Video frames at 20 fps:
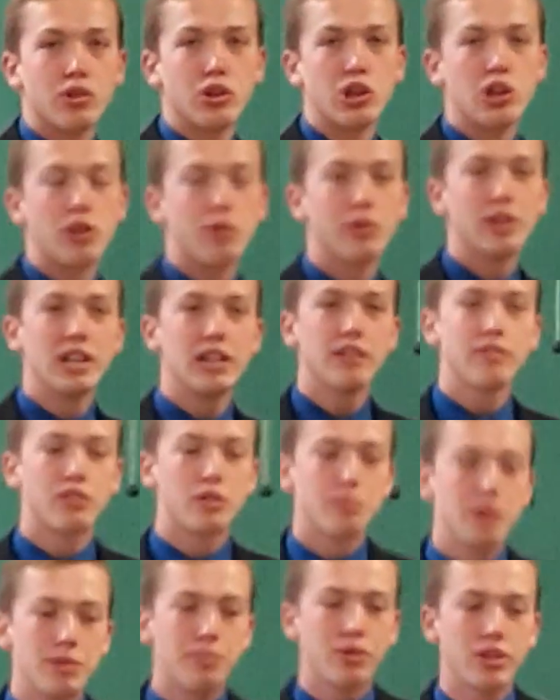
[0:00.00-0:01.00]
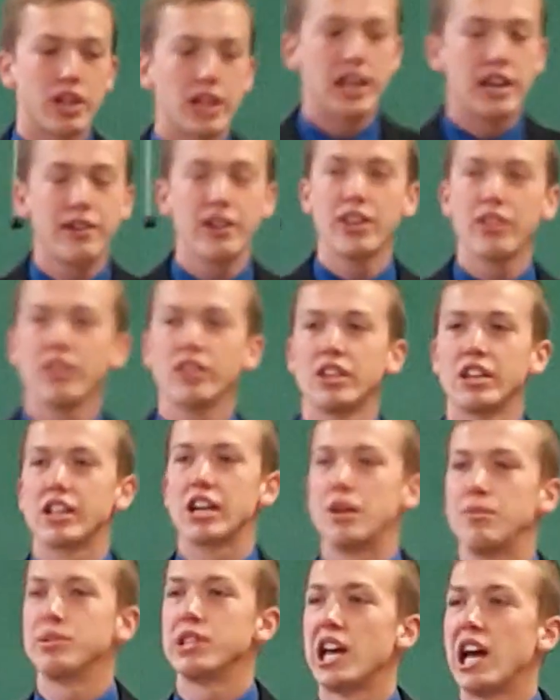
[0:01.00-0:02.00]
We need to remember that anything that
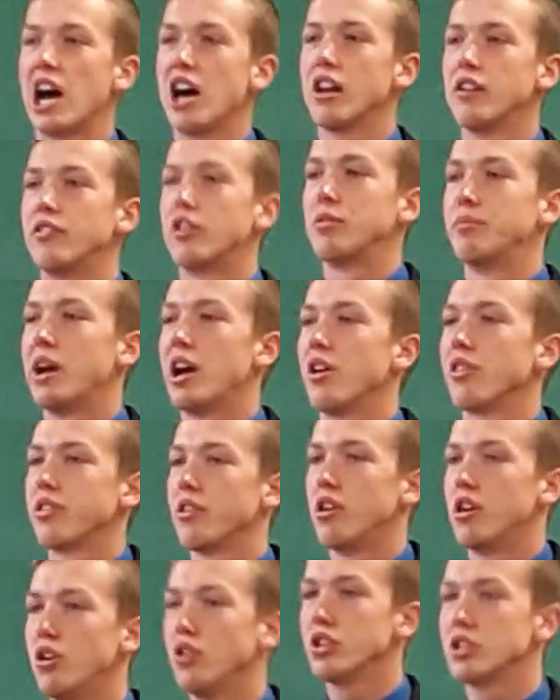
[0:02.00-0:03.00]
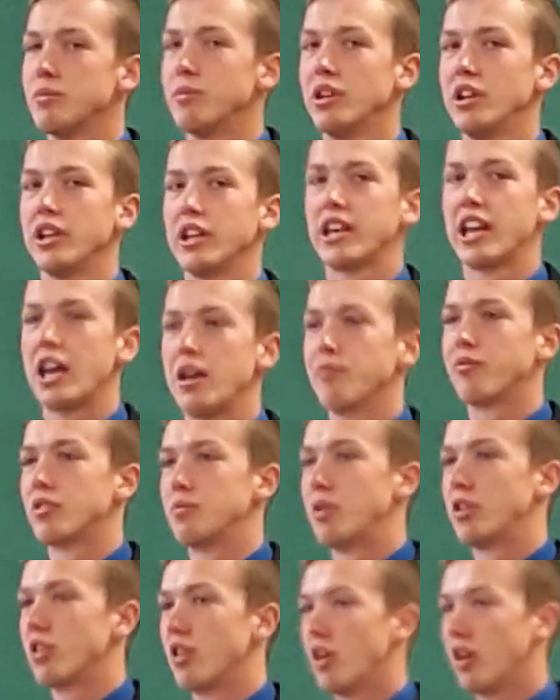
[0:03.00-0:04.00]
comes out of our mouth ultimately came
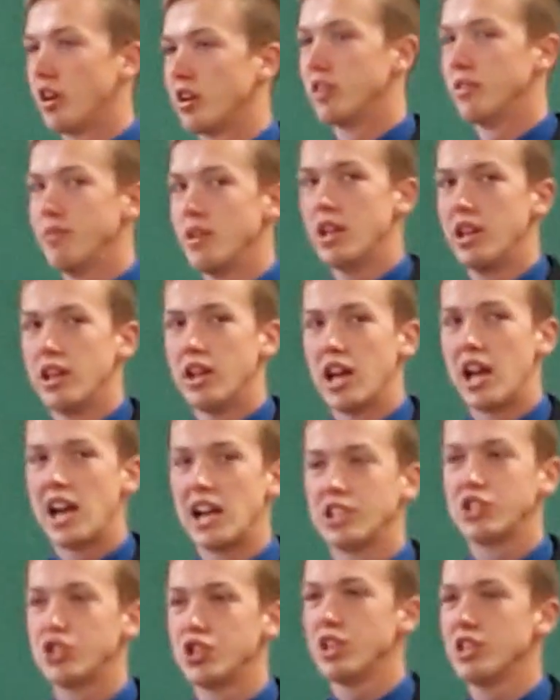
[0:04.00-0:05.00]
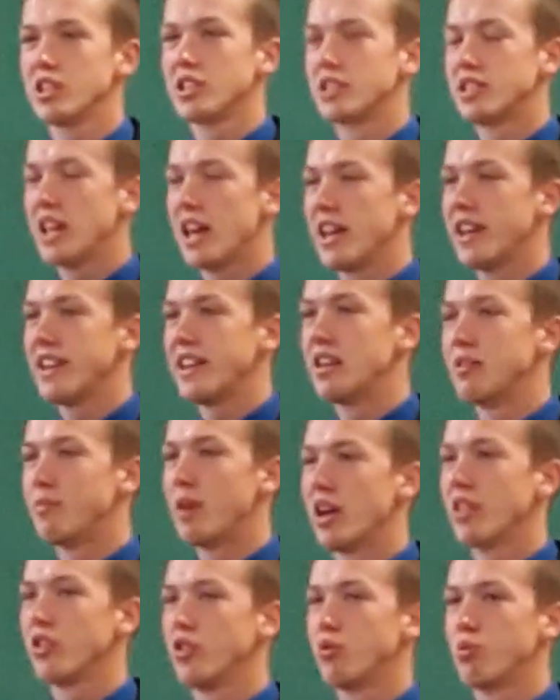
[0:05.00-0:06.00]
from our heart. As Jesus said in
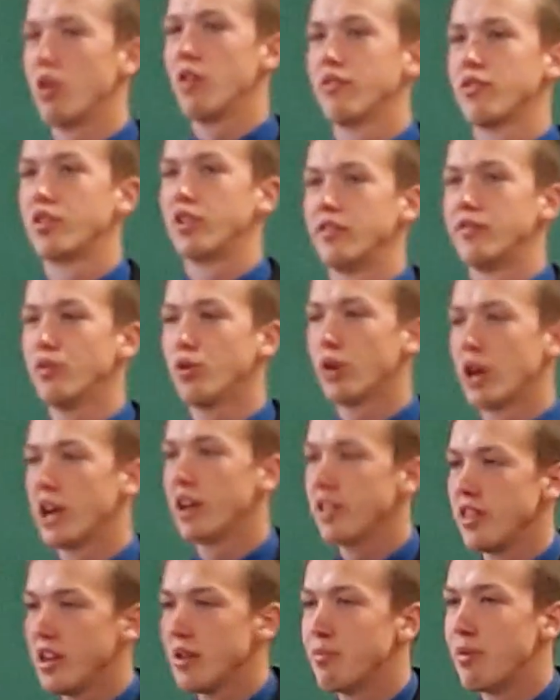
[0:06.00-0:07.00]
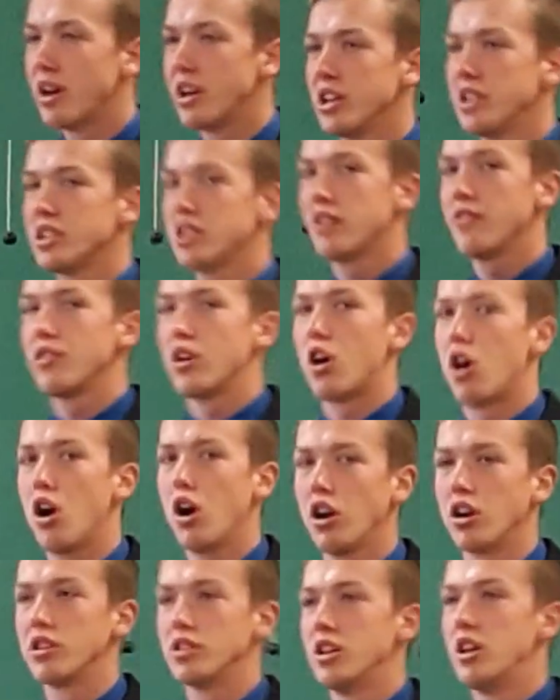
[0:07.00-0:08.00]
Matthew 12:34, out of the abundance of the
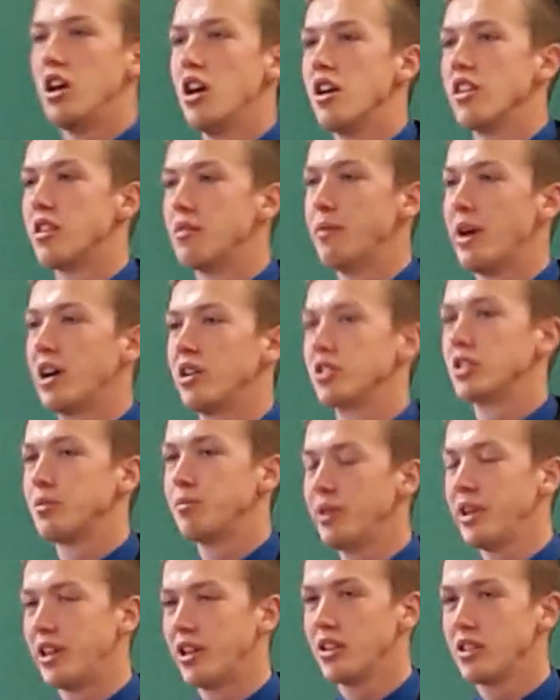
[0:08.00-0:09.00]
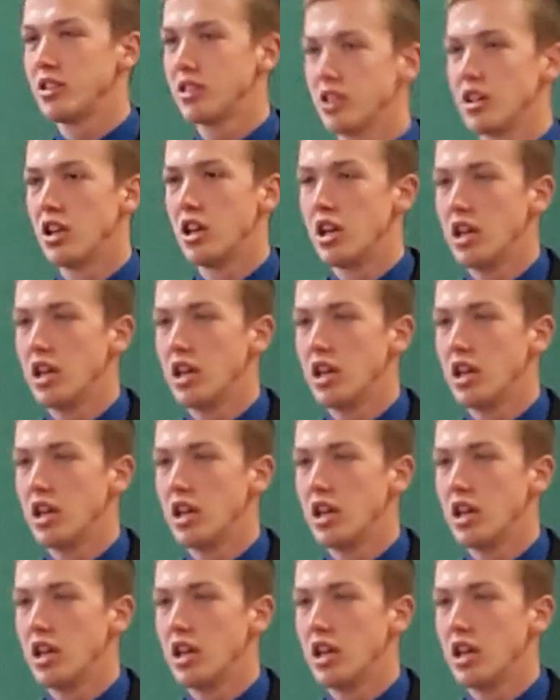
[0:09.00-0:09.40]
heart, the mouth speaks.